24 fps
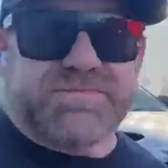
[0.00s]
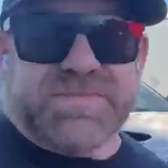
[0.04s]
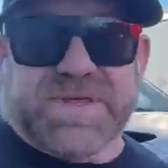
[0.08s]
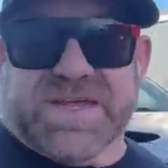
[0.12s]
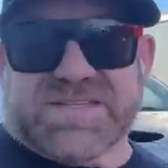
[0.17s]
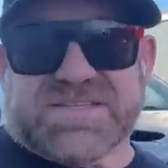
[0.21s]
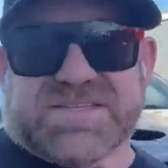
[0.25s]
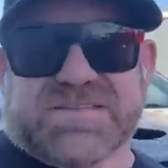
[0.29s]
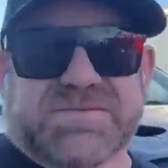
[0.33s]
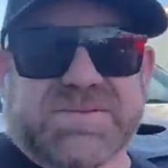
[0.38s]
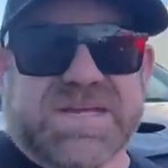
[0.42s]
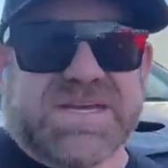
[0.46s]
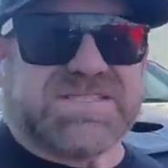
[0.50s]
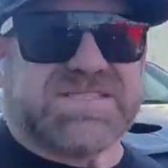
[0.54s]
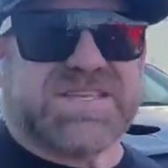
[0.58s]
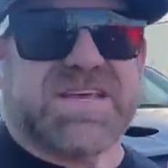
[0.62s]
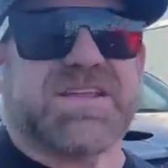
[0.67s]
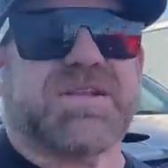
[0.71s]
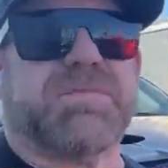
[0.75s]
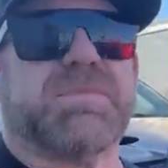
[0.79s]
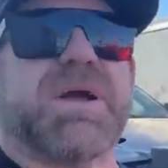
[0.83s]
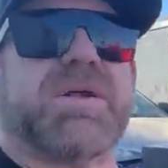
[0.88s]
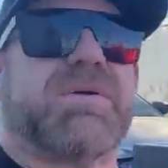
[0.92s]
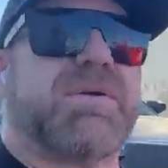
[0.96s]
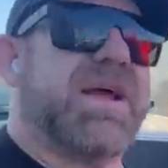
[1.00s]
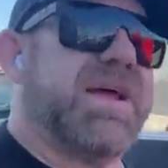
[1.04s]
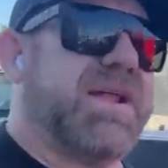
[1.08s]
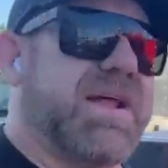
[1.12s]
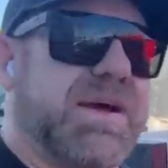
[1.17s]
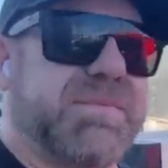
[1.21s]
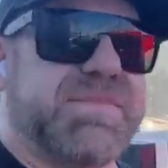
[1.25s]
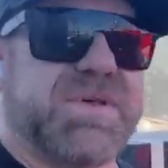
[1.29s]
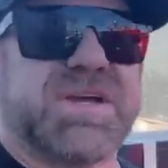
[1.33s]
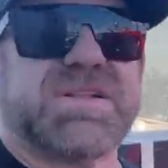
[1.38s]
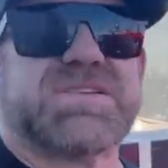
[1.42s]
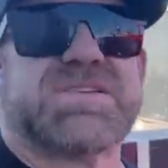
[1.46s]
That's, that's the end of my rant.
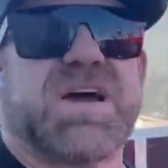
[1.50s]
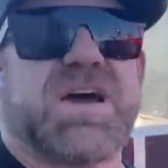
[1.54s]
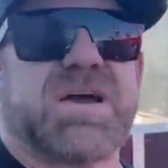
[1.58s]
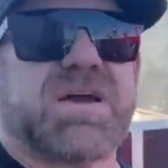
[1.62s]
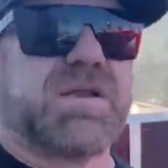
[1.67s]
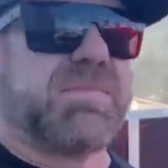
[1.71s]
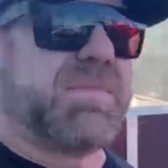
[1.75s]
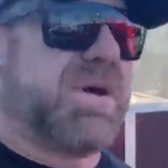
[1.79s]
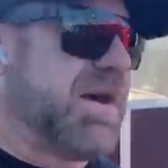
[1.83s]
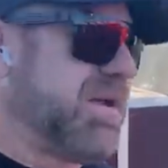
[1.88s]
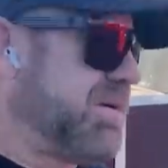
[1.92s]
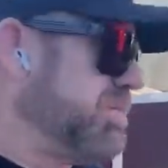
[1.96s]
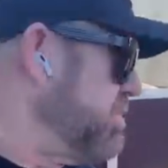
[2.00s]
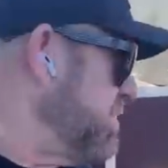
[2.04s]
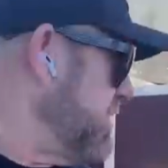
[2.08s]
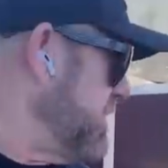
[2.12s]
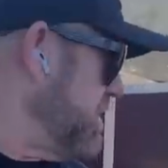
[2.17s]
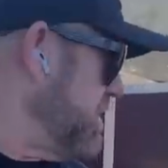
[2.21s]
I'm done talking about them.